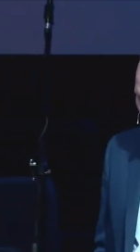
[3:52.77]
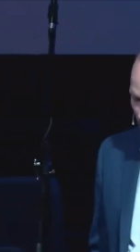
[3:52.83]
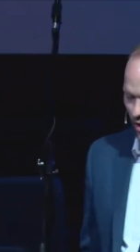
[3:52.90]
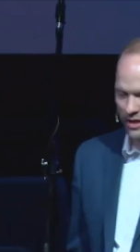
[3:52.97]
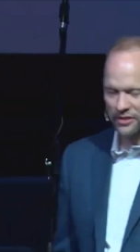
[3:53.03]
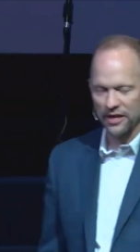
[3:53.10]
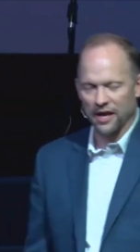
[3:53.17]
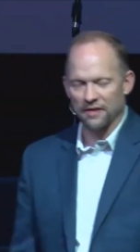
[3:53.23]
you know,
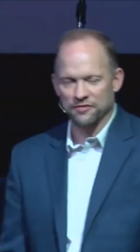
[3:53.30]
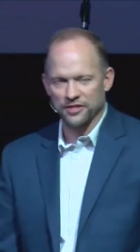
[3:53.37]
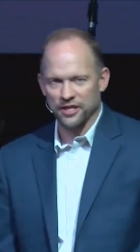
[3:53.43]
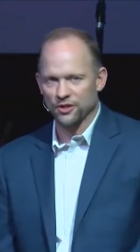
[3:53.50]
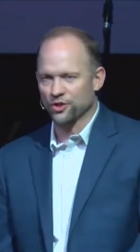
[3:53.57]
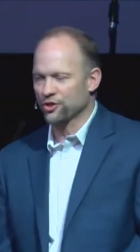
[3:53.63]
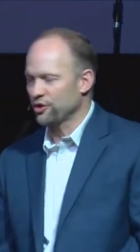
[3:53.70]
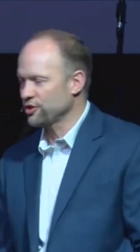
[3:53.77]
as I've
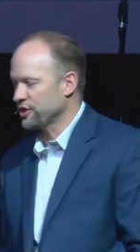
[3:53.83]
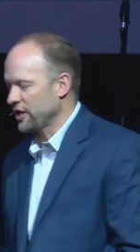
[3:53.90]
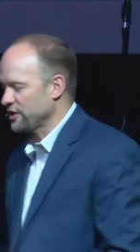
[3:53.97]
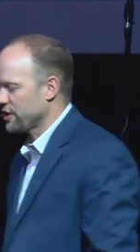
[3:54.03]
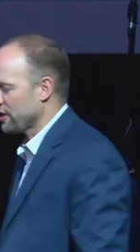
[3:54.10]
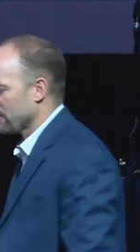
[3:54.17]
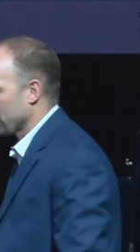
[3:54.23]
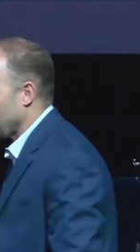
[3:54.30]
said church age
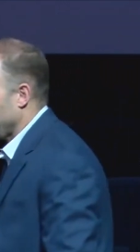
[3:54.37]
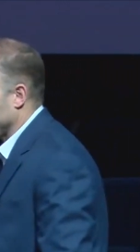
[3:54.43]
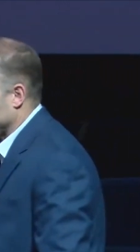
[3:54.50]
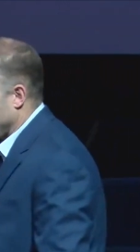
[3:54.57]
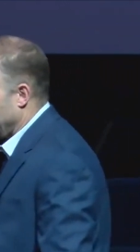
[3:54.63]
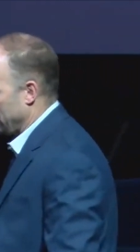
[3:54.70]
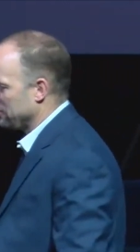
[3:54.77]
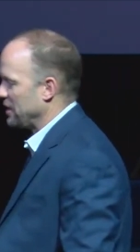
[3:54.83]
here a couple
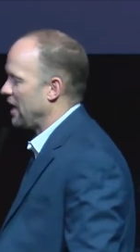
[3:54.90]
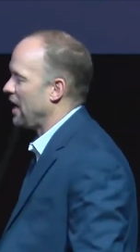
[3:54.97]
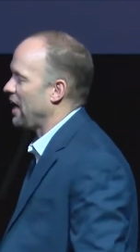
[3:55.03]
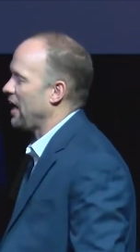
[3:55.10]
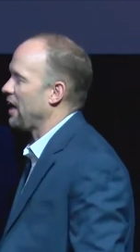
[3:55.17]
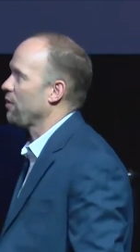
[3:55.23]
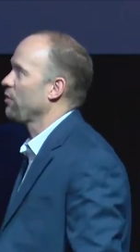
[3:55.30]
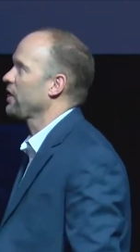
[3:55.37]
times, I
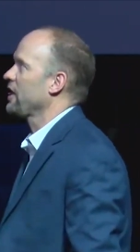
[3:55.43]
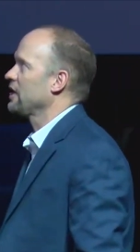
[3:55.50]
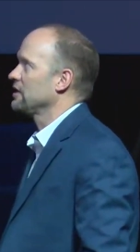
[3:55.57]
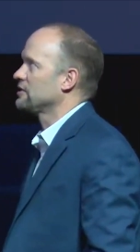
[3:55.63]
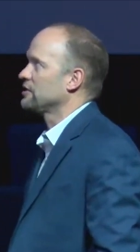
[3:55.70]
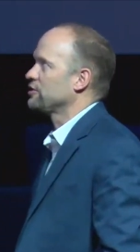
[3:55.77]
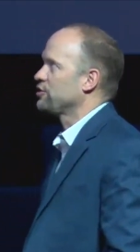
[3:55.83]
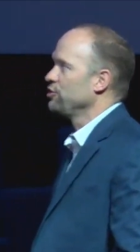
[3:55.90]
don't want to get
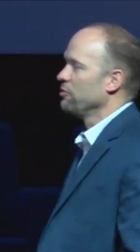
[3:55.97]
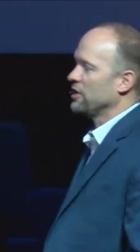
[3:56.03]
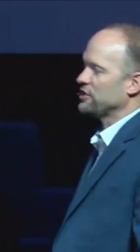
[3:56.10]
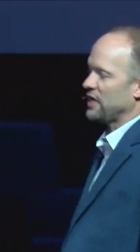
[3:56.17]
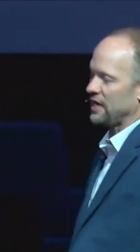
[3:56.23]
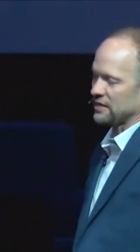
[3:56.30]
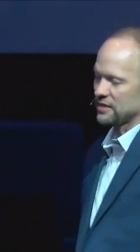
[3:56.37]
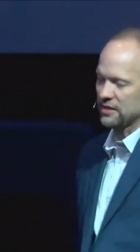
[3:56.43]
into too much
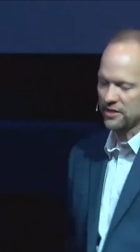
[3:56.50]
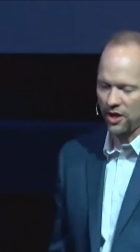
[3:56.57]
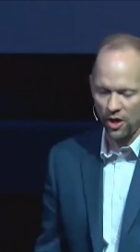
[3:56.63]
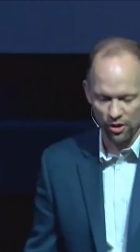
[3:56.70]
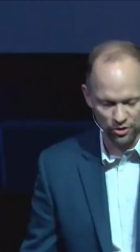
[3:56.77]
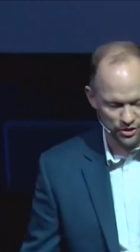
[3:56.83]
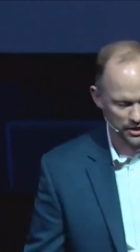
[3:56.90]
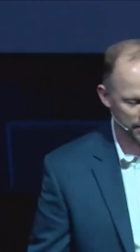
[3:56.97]

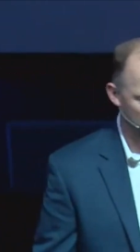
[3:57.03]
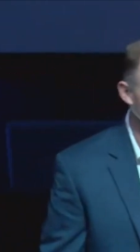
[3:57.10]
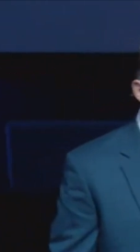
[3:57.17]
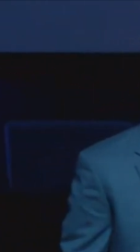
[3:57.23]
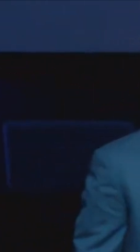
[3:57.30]
eschatology here, but I